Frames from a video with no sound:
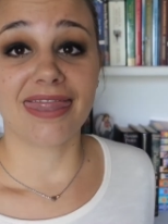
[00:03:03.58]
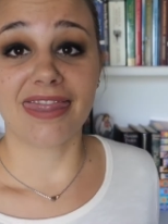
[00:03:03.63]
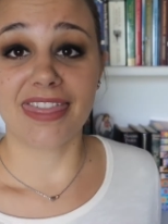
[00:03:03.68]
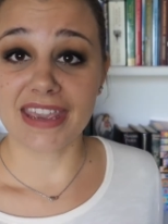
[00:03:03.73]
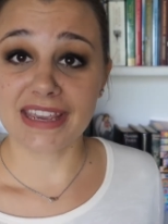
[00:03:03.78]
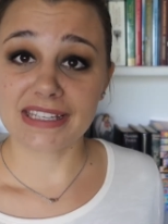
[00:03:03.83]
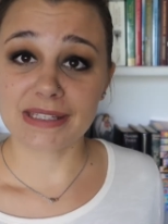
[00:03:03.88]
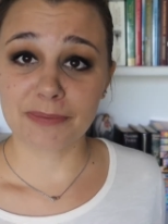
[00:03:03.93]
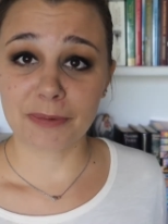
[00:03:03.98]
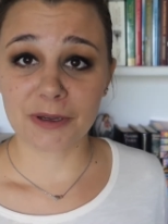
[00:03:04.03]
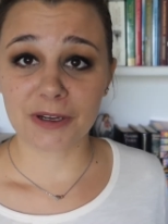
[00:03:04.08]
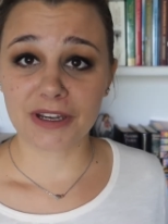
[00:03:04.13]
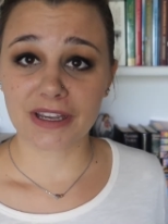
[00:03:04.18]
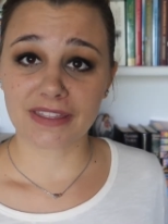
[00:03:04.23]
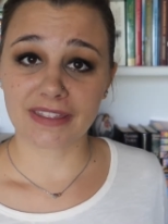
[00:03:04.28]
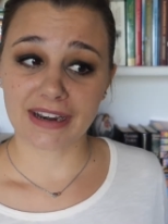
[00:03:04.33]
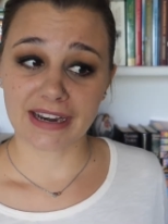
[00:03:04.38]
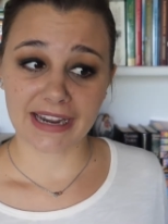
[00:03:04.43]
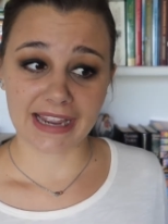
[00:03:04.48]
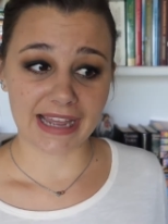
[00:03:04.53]
This book
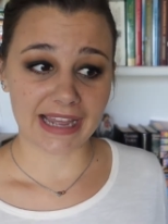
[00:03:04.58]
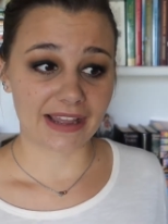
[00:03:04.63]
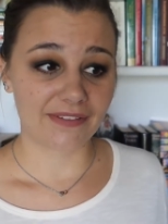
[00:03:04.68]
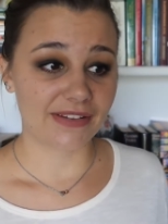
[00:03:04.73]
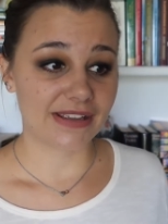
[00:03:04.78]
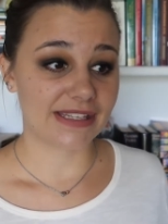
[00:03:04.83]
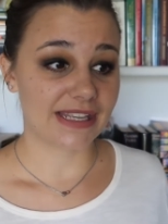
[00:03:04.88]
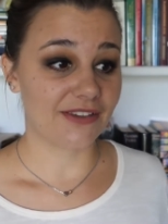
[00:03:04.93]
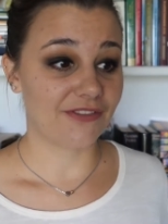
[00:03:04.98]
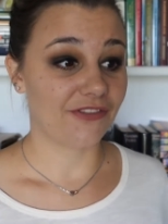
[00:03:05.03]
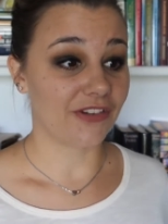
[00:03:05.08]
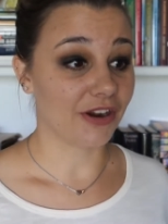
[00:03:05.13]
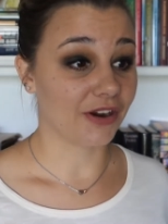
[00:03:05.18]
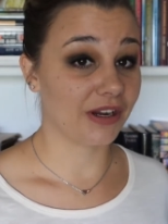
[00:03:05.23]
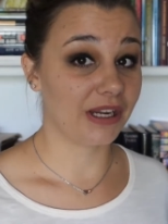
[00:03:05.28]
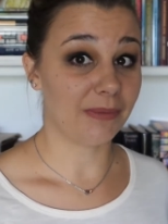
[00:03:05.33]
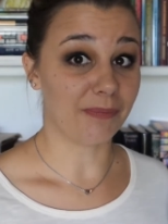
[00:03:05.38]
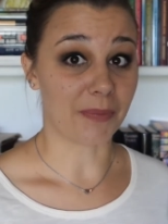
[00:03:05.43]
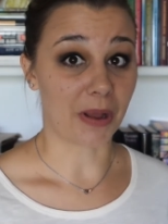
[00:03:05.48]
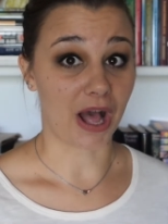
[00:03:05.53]
that I have is a
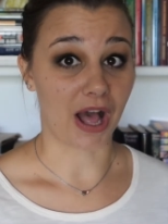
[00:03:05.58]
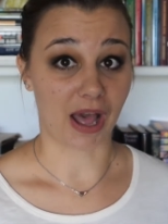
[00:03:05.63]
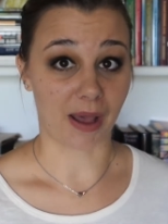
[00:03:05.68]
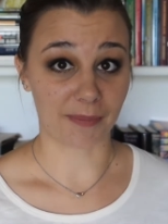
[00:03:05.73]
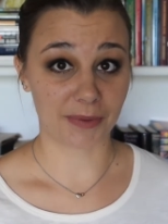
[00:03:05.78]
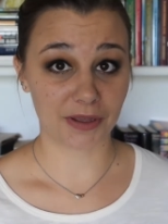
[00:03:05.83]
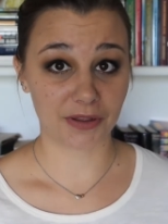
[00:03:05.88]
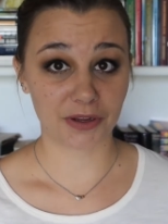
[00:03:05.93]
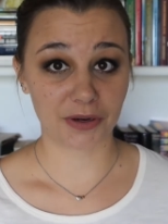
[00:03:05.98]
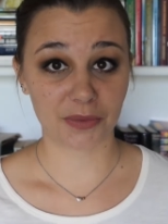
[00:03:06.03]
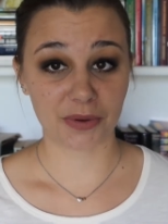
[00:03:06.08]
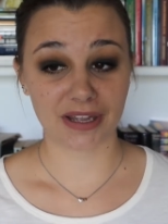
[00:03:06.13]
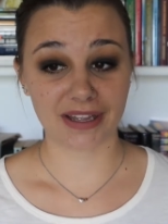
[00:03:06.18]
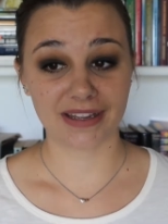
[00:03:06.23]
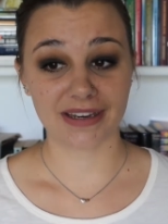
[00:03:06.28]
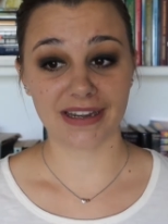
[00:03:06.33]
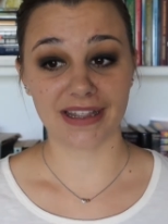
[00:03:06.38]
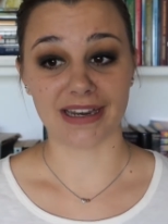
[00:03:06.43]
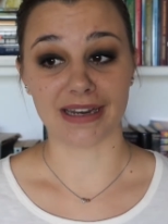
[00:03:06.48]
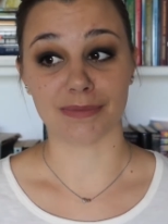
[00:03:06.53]
very popular
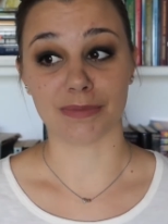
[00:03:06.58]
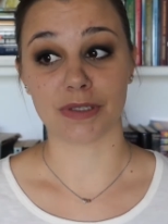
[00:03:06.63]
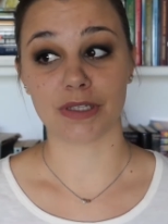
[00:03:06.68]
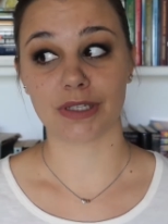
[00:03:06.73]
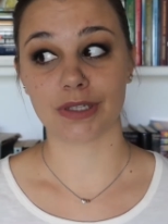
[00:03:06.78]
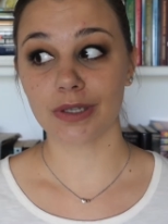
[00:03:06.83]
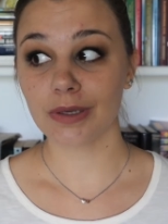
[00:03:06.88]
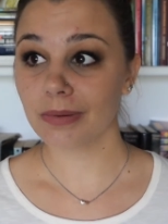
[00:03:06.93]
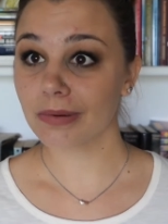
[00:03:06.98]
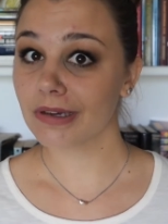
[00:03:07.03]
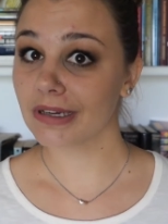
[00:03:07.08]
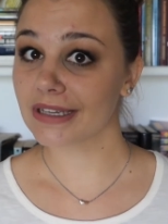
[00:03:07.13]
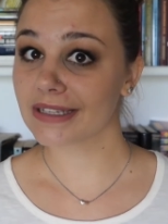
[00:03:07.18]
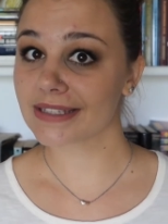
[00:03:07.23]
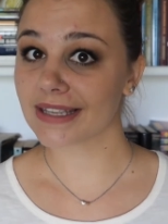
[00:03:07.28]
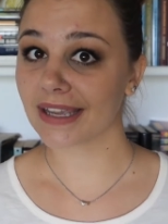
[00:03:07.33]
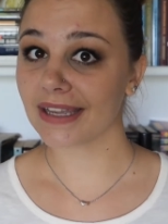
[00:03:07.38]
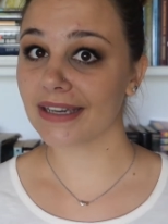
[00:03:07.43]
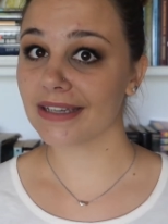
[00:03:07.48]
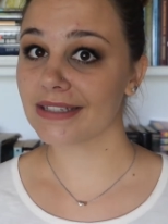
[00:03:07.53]
one and I'm super
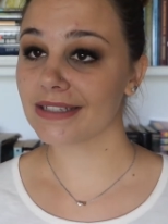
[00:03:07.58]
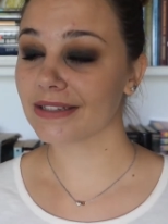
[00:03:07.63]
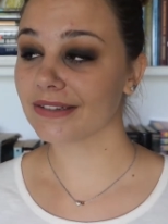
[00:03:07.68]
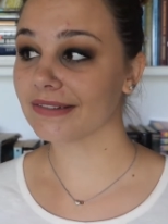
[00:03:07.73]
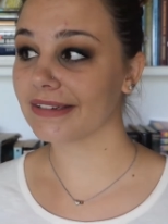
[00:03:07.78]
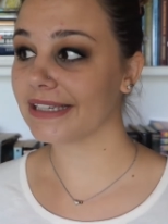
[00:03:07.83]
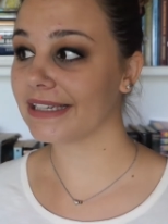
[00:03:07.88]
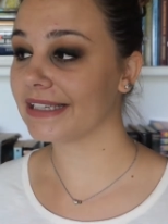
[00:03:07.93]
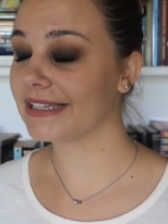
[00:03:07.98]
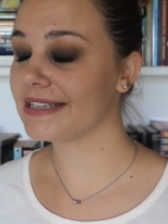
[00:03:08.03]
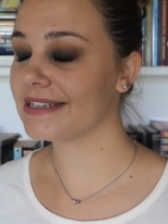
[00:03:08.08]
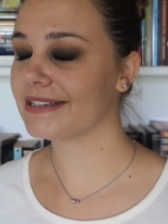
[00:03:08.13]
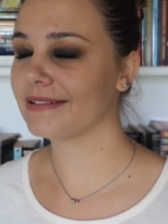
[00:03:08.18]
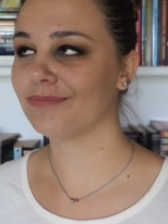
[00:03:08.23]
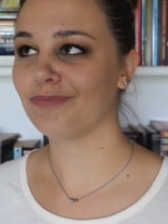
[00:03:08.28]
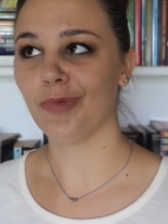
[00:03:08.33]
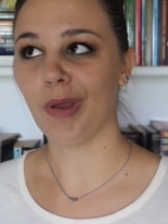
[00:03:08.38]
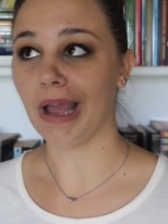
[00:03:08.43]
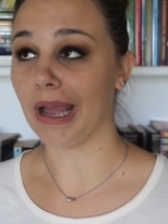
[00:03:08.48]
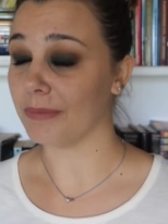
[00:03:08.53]
excited to read it.
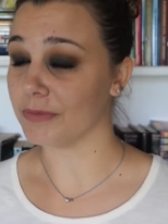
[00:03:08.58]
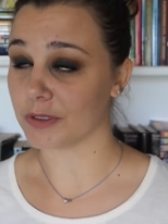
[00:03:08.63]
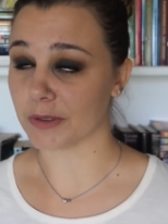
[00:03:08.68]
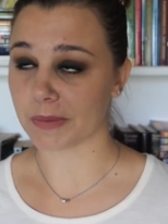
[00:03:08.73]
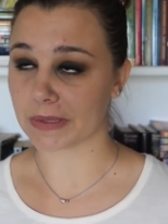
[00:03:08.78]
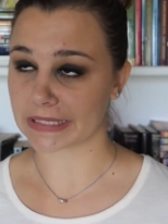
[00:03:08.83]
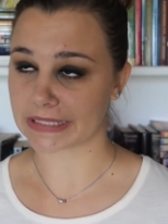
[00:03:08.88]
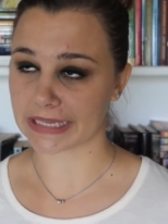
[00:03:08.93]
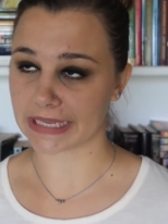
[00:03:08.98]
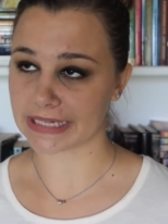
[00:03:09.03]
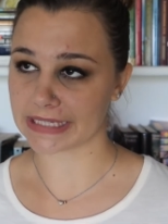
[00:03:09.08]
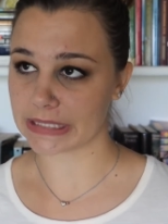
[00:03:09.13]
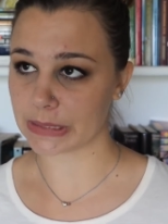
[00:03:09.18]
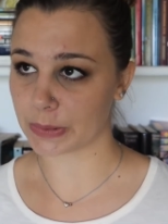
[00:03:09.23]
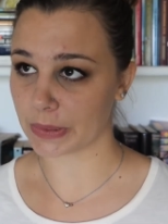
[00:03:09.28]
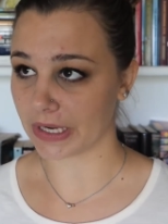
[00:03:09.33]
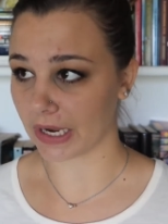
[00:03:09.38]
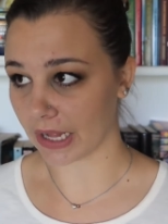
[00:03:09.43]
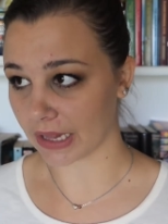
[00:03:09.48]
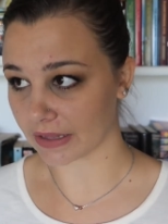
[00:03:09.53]
I'm super excited to
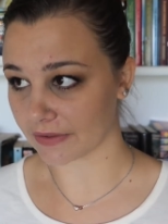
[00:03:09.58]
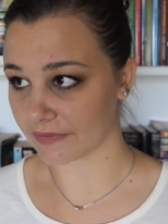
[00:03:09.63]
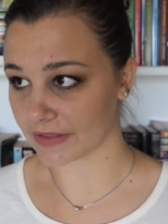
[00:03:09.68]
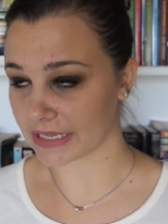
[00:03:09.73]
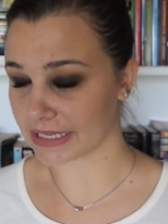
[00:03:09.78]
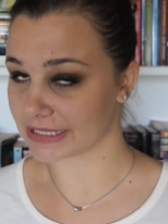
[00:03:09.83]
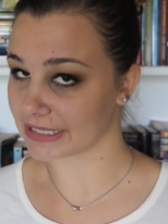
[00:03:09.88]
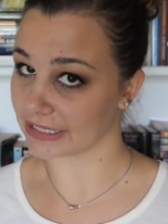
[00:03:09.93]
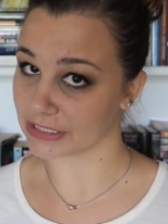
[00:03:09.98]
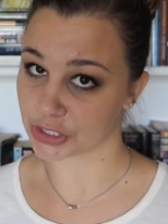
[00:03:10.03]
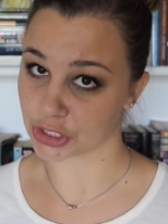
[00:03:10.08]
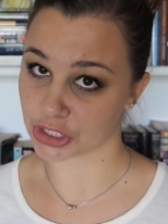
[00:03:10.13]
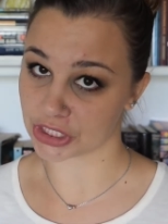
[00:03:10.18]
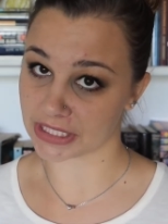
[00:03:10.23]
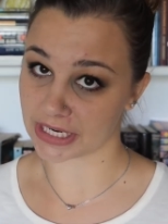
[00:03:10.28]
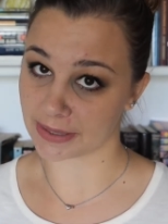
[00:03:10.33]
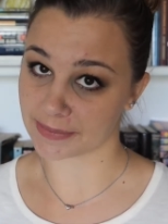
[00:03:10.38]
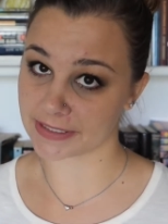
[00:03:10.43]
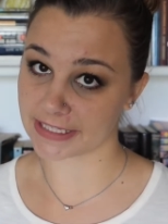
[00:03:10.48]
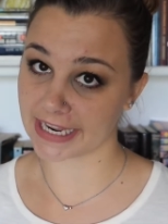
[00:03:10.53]
read all of these. I should
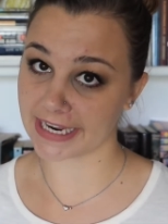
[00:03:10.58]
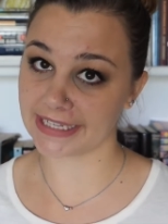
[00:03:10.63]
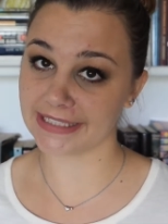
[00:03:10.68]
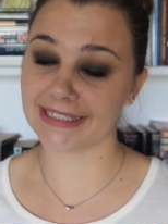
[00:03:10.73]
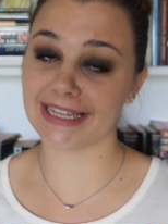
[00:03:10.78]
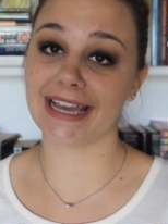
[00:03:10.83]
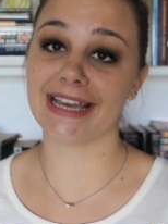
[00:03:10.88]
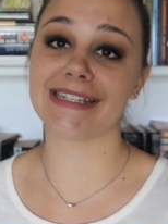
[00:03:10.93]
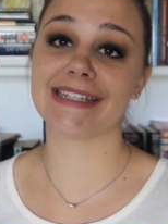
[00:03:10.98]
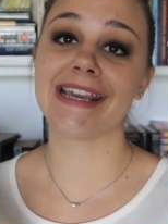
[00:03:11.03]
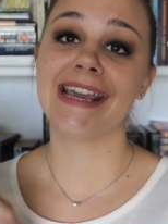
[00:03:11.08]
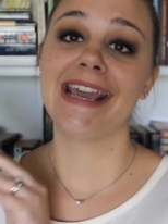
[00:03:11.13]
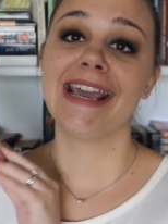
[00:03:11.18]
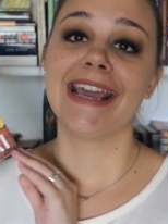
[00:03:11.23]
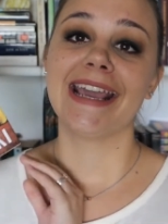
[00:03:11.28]
stop saying that.